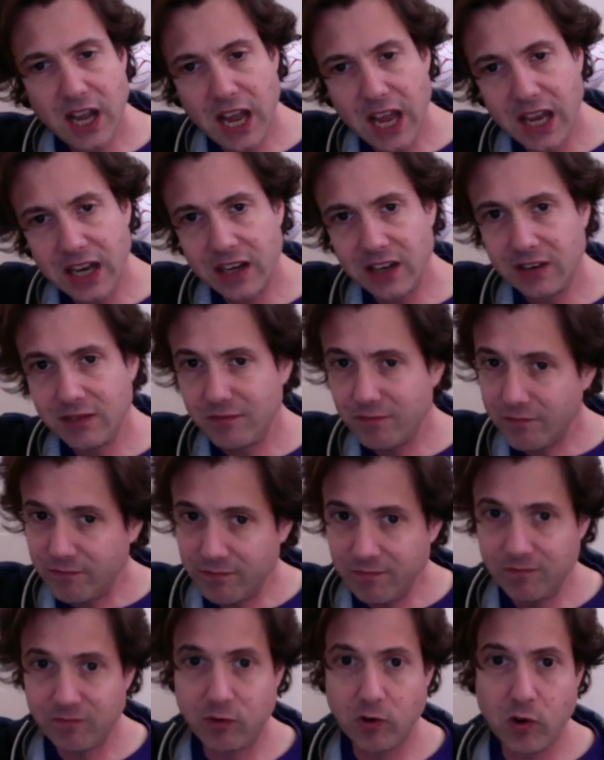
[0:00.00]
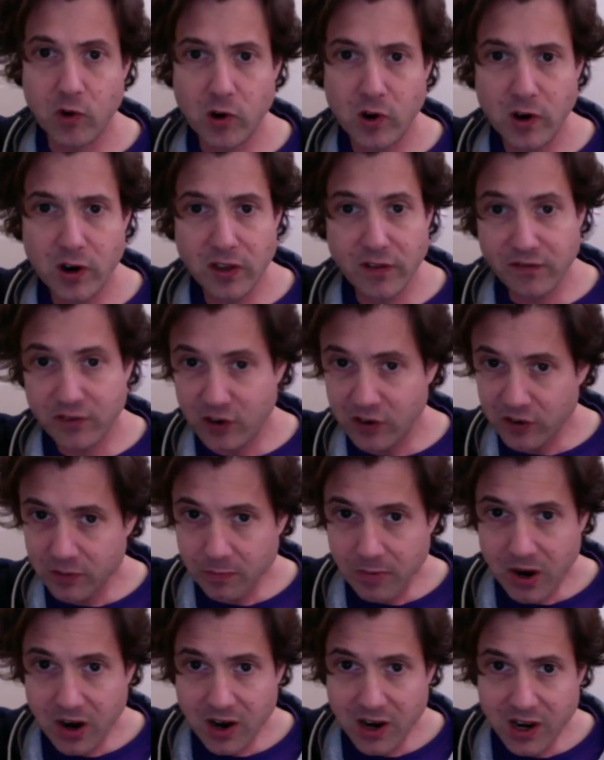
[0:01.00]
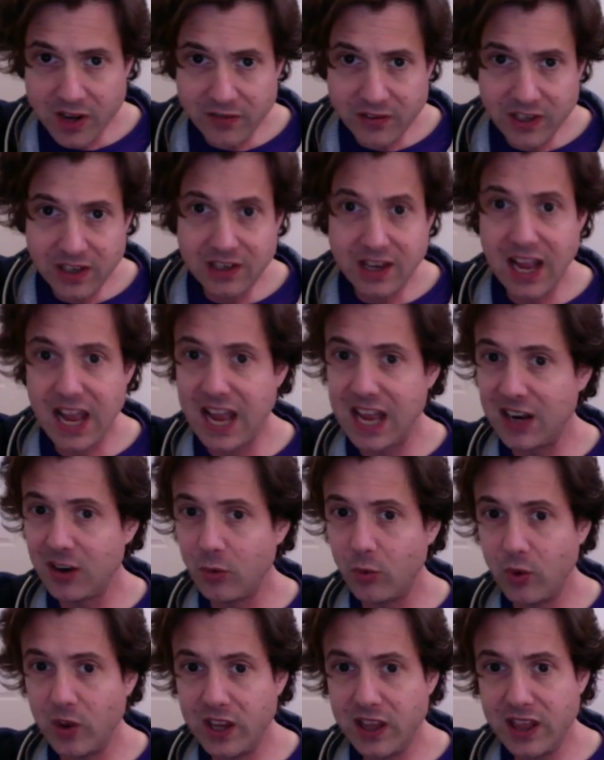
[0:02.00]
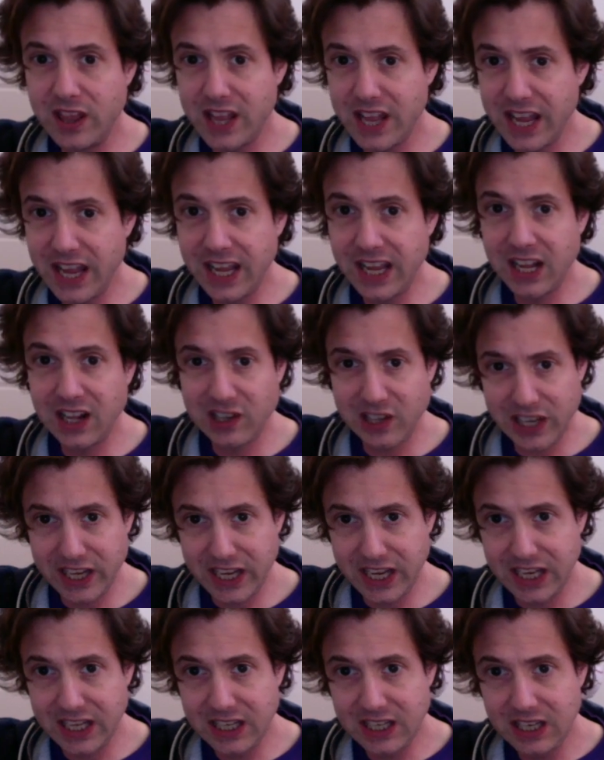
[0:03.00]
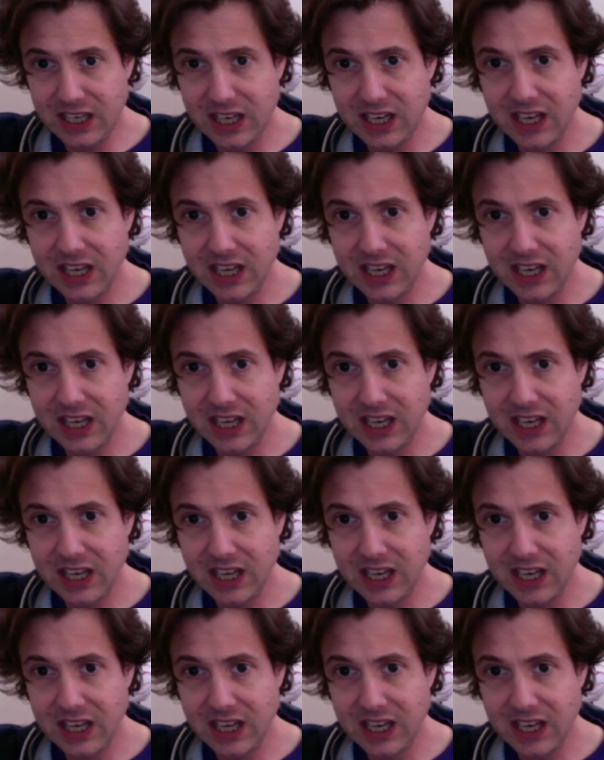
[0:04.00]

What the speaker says: And for the first part of it, and when they clean,